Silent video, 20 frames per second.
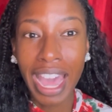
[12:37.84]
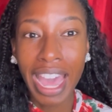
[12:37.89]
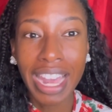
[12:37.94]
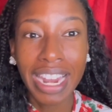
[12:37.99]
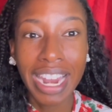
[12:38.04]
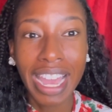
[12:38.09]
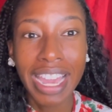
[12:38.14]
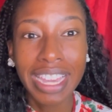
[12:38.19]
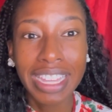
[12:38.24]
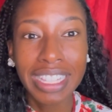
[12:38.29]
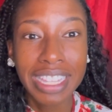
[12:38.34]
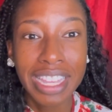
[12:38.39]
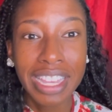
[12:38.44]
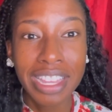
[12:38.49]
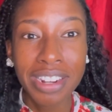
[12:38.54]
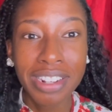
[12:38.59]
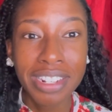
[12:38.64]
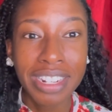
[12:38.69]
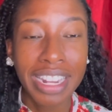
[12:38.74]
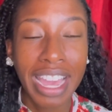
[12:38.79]
like
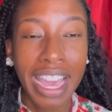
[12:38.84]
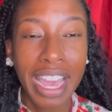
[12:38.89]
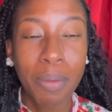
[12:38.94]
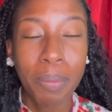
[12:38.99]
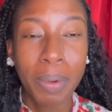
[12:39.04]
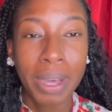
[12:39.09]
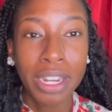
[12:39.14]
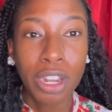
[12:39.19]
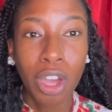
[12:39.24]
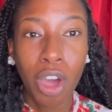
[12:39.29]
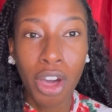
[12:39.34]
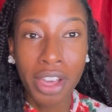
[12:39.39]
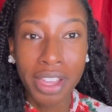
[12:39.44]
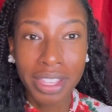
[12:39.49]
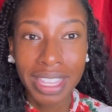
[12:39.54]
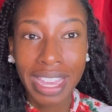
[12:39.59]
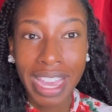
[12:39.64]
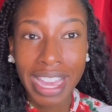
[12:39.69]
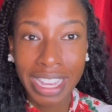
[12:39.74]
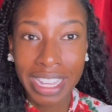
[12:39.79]
literally like, but the
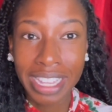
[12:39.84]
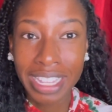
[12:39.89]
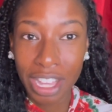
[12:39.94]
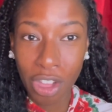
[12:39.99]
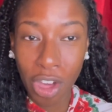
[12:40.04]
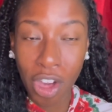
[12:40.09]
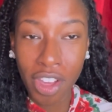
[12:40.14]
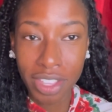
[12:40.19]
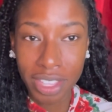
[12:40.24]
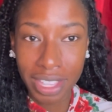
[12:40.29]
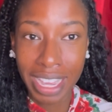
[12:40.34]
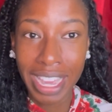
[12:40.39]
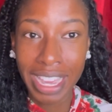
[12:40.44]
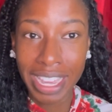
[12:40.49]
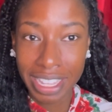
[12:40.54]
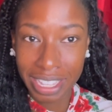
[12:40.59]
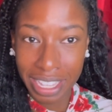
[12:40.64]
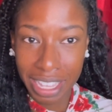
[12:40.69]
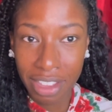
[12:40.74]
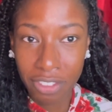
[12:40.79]
only thing I
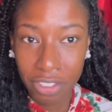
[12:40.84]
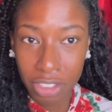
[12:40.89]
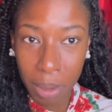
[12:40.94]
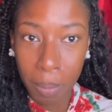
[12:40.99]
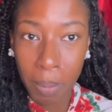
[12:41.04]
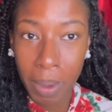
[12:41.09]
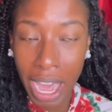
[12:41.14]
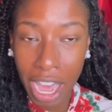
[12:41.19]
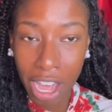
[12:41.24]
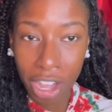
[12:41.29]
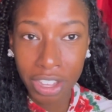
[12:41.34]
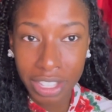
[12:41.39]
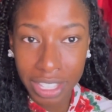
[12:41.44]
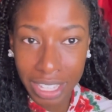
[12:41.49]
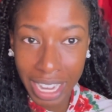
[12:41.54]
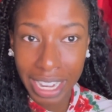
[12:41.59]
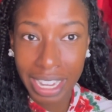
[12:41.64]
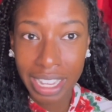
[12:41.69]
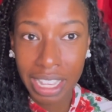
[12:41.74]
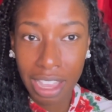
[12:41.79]
can
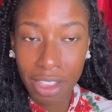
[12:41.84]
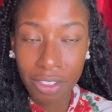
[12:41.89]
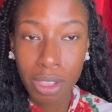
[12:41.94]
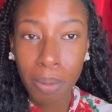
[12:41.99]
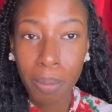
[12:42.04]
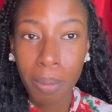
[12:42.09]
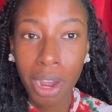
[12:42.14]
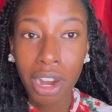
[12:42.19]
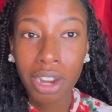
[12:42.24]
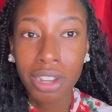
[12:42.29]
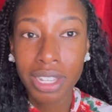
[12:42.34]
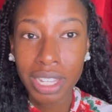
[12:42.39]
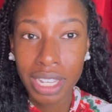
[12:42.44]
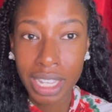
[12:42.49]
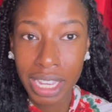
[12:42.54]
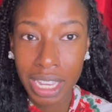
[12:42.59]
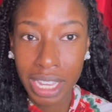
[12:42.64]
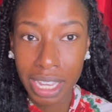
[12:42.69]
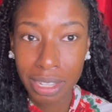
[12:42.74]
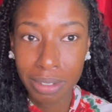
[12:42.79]
give the
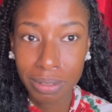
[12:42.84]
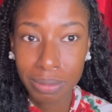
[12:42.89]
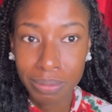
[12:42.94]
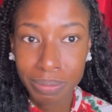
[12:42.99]
Marquis